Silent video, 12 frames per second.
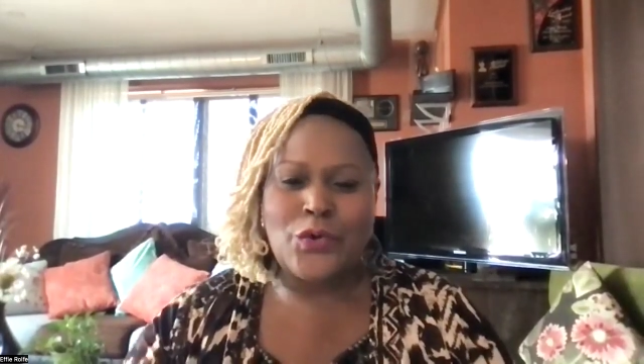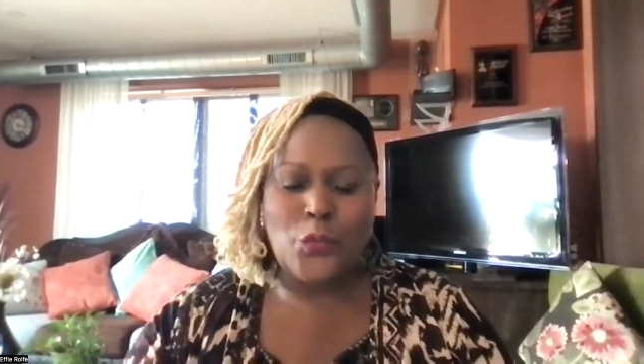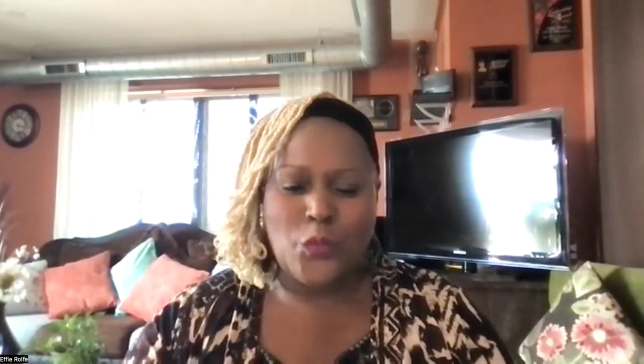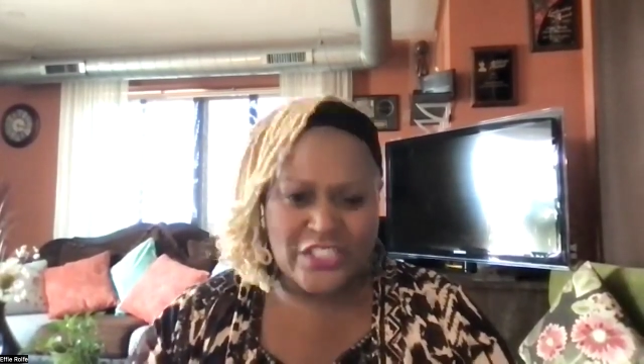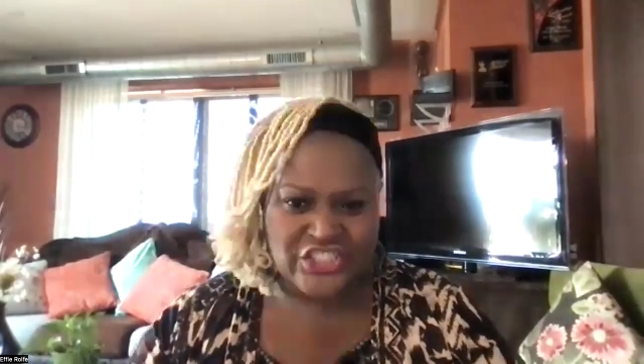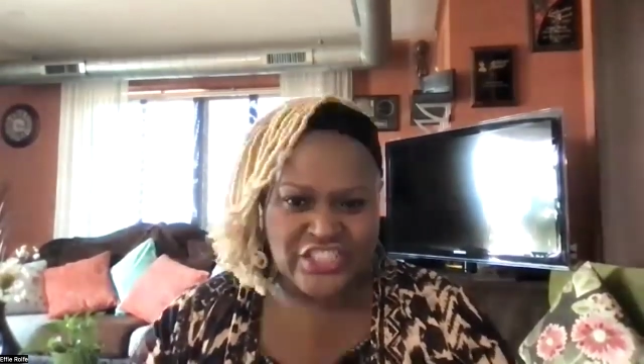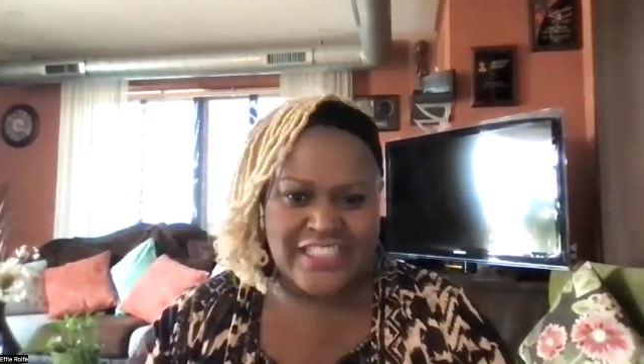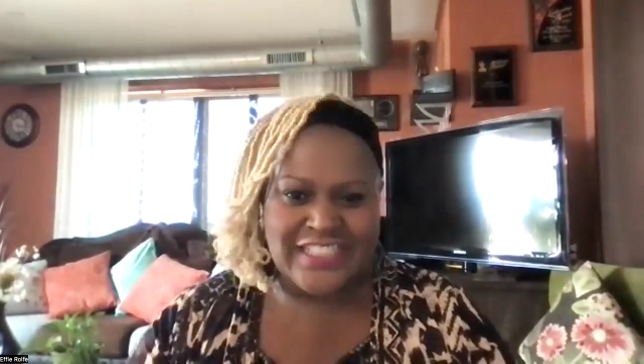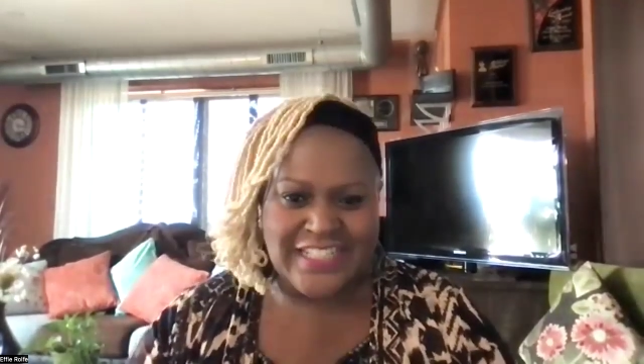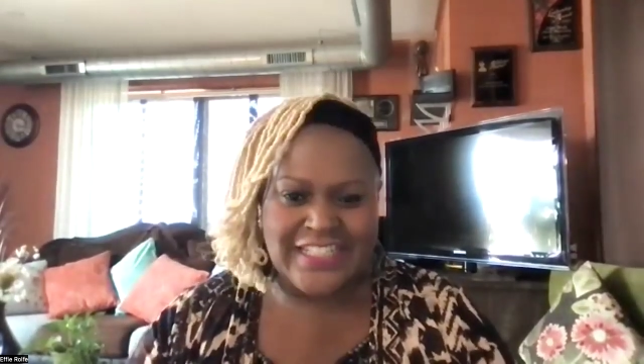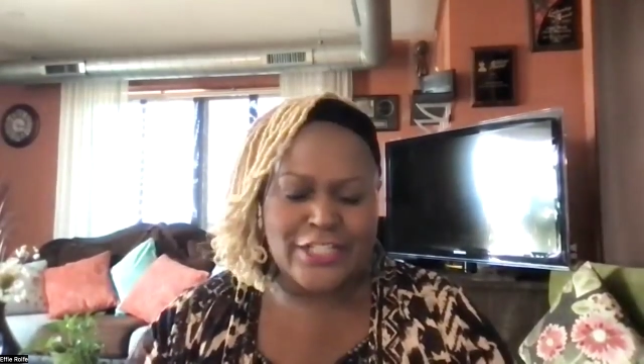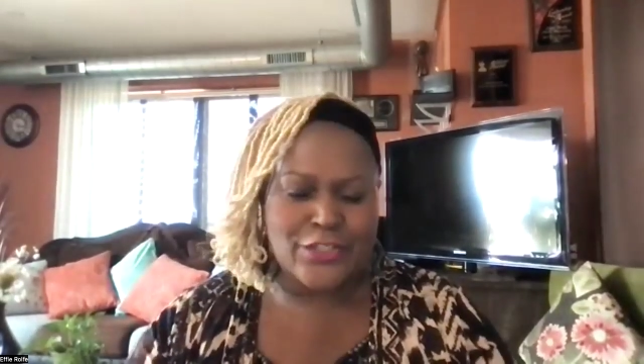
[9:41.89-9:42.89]
what she
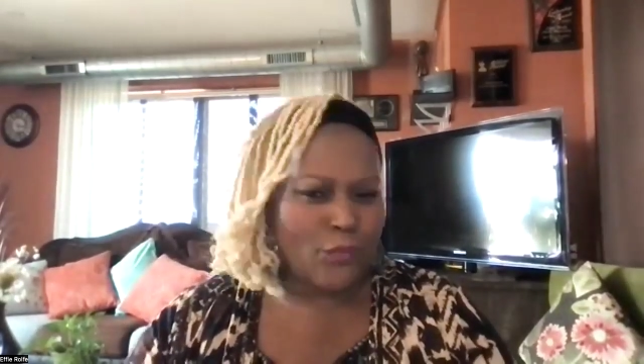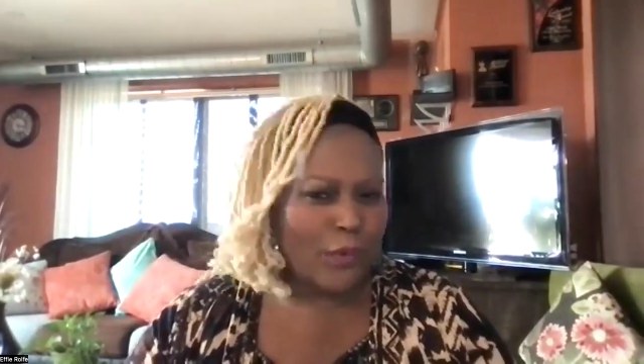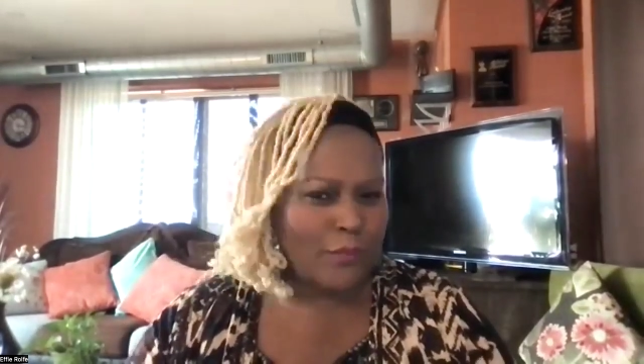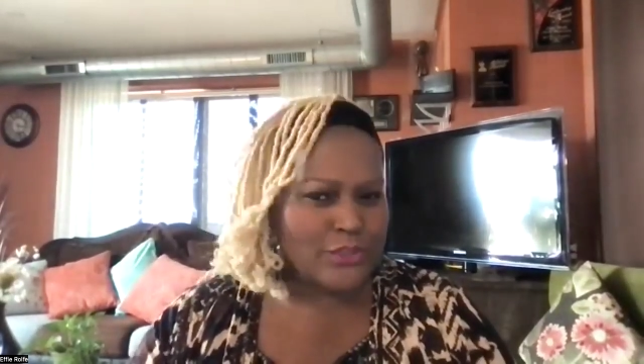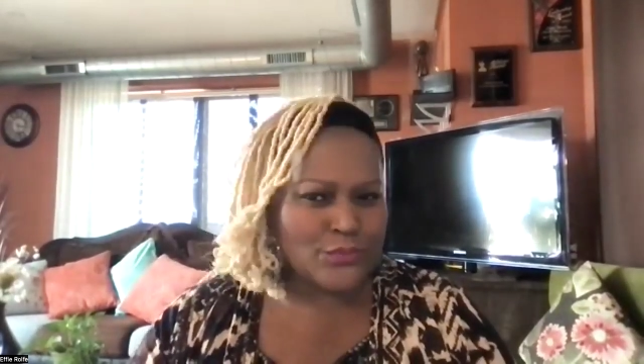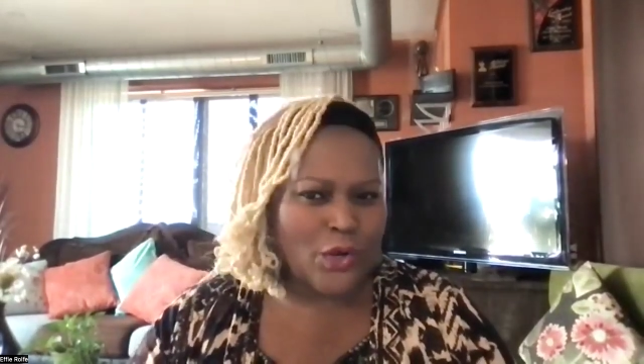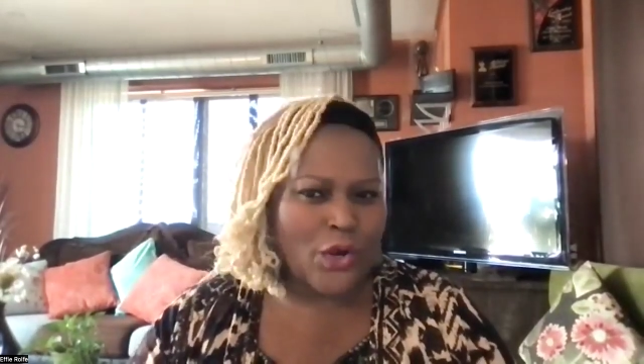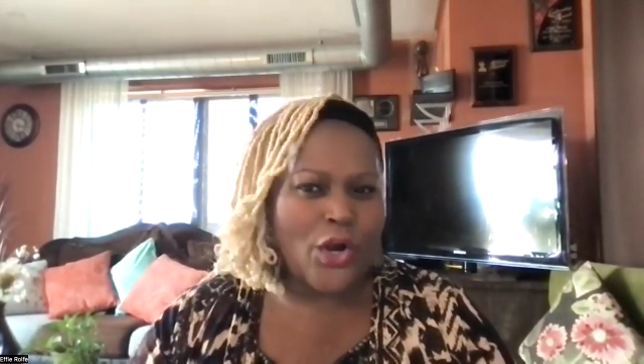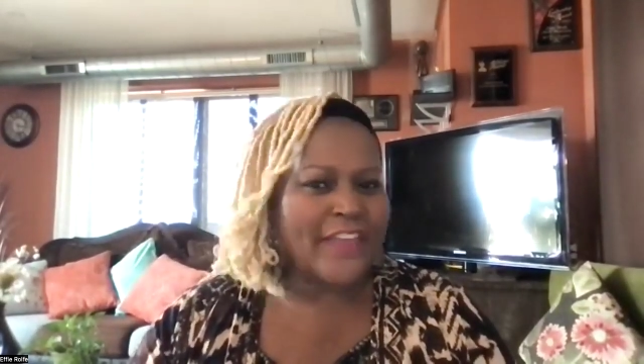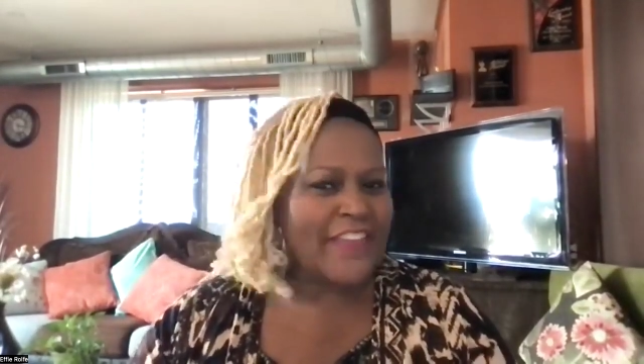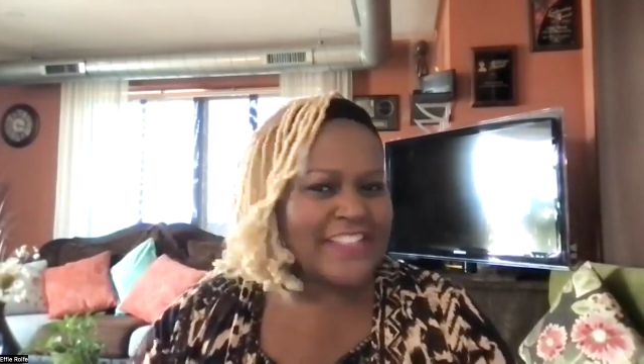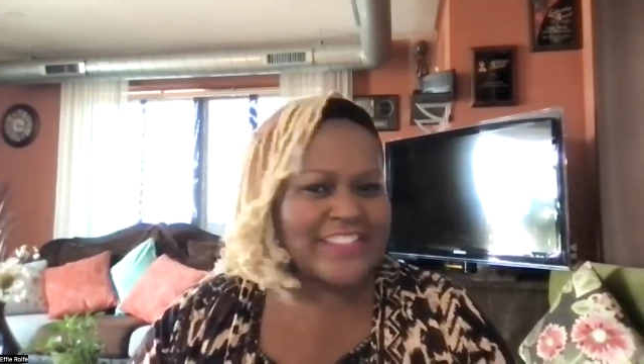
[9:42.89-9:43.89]
needed and what was
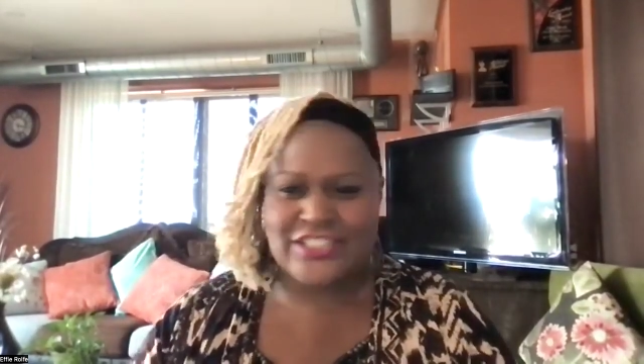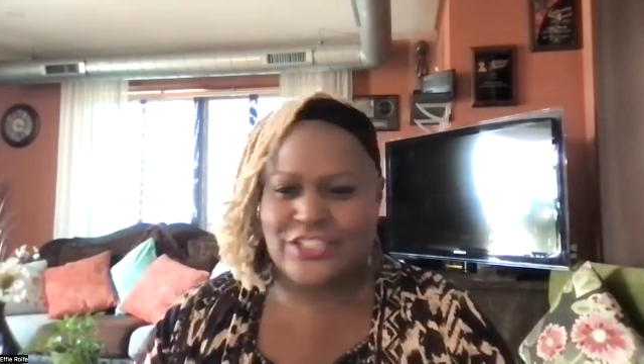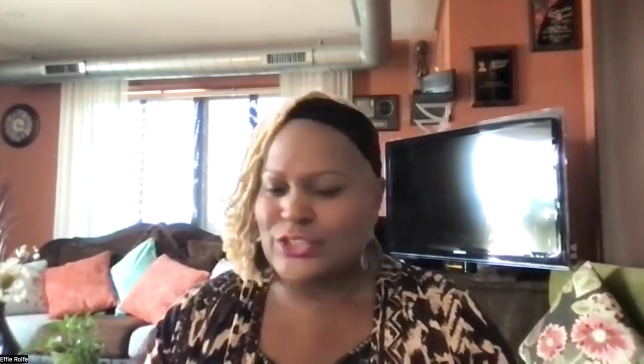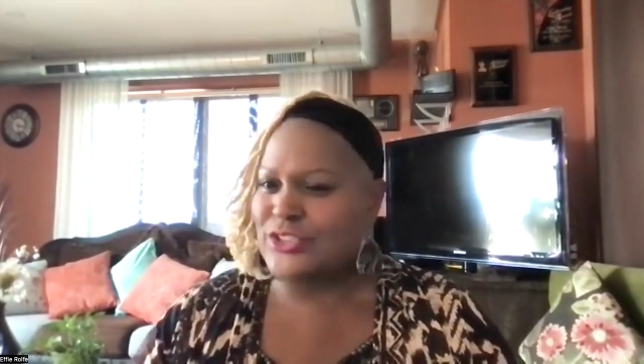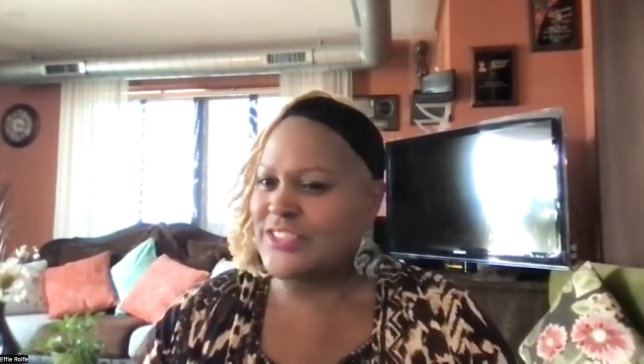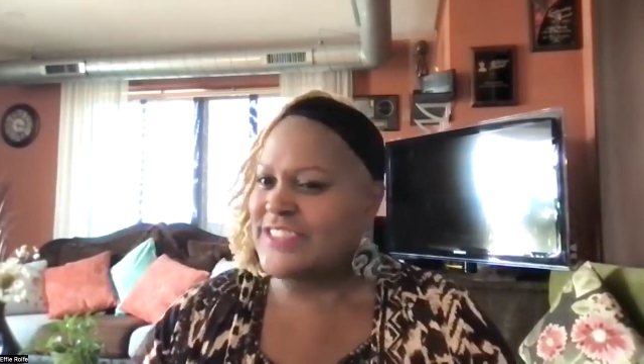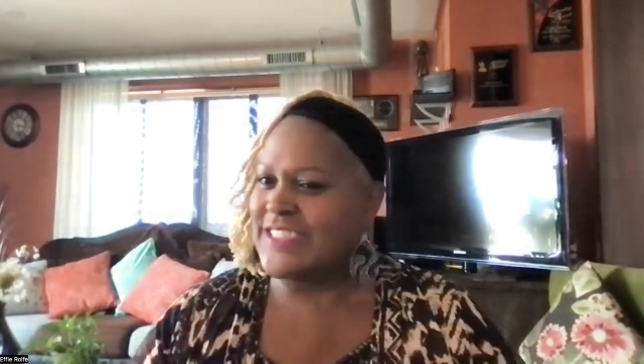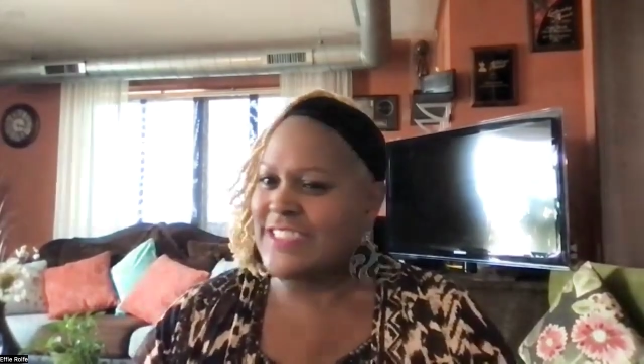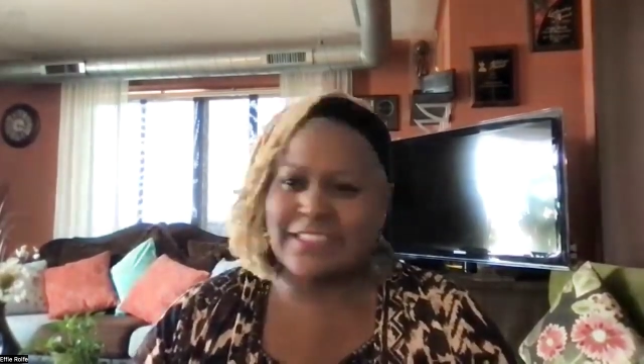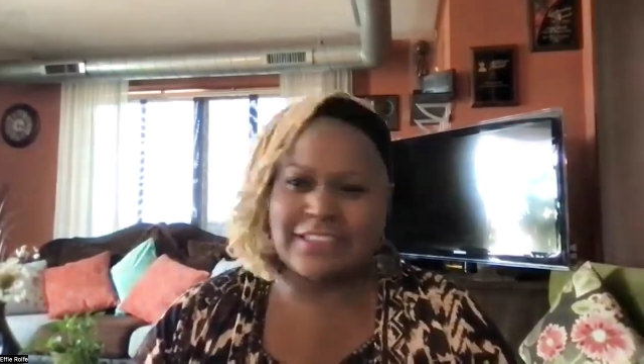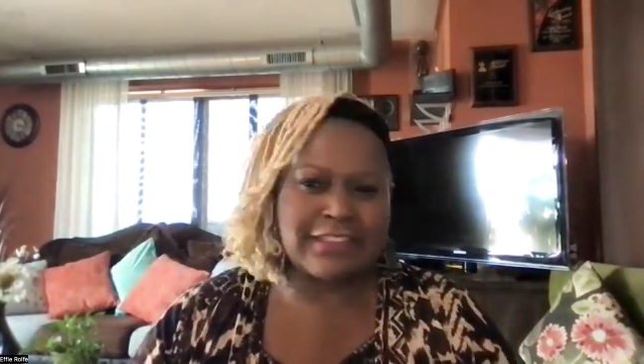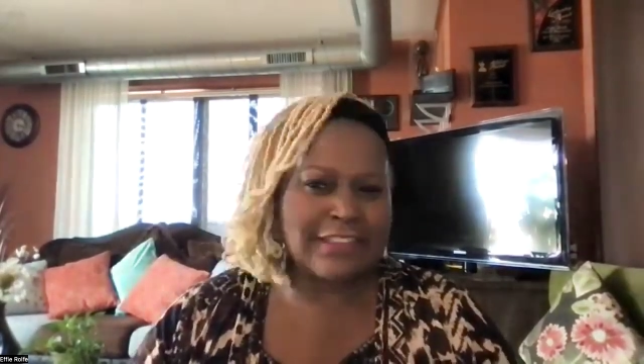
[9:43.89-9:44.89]
wrong, and they still
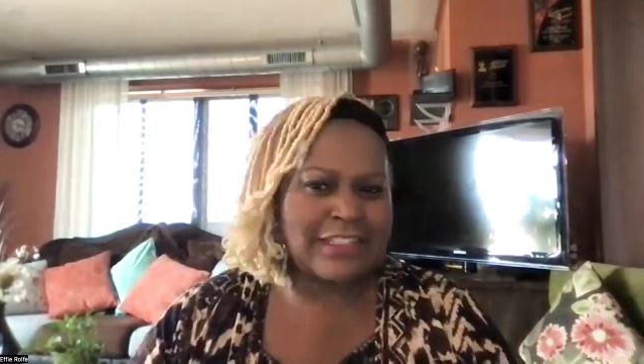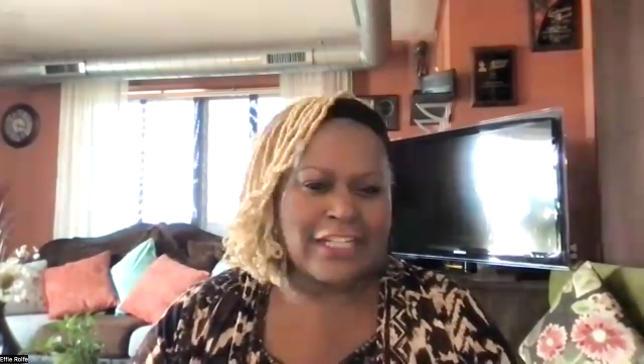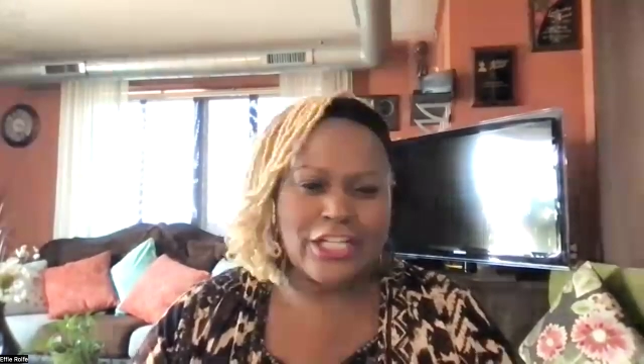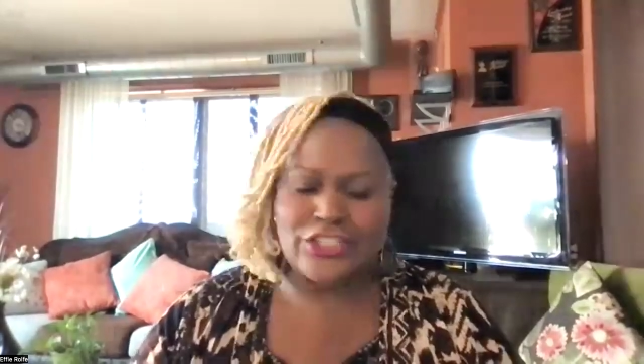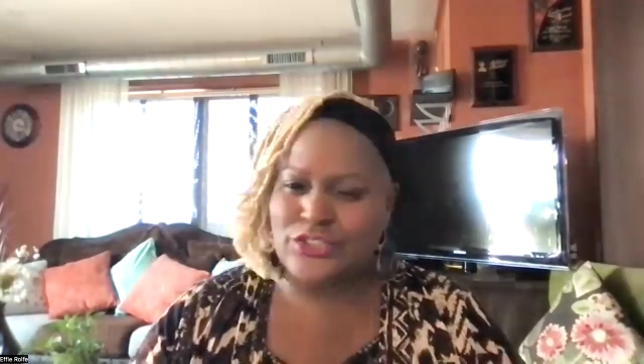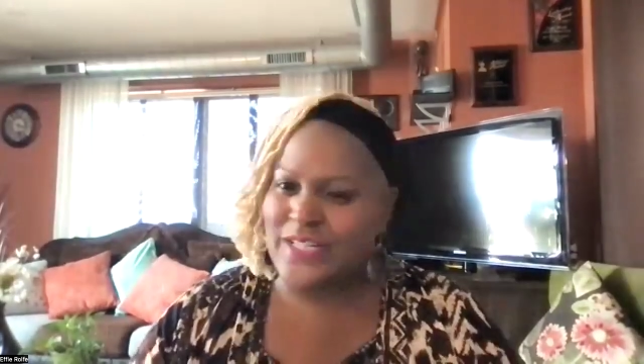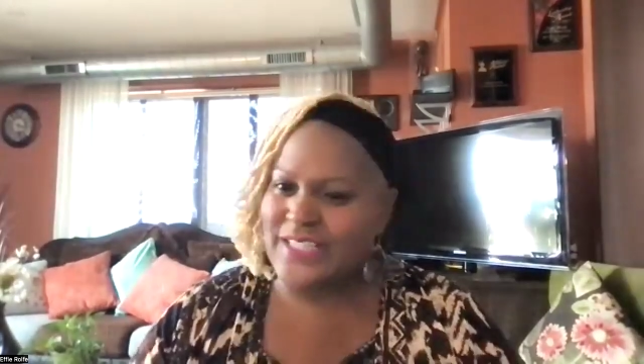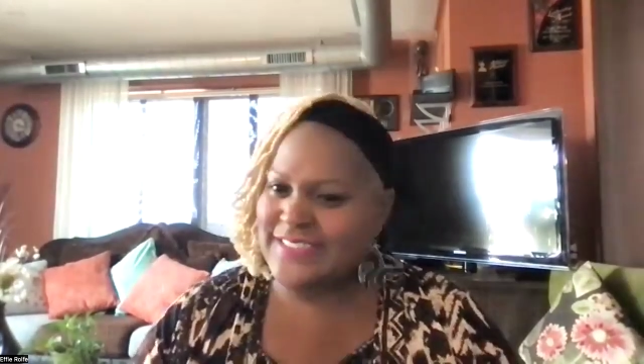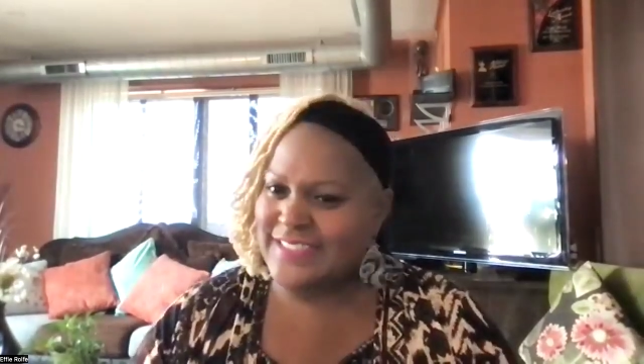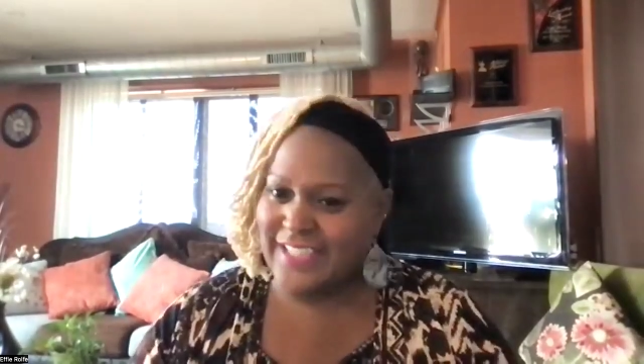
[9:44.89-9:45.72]
didn't address it.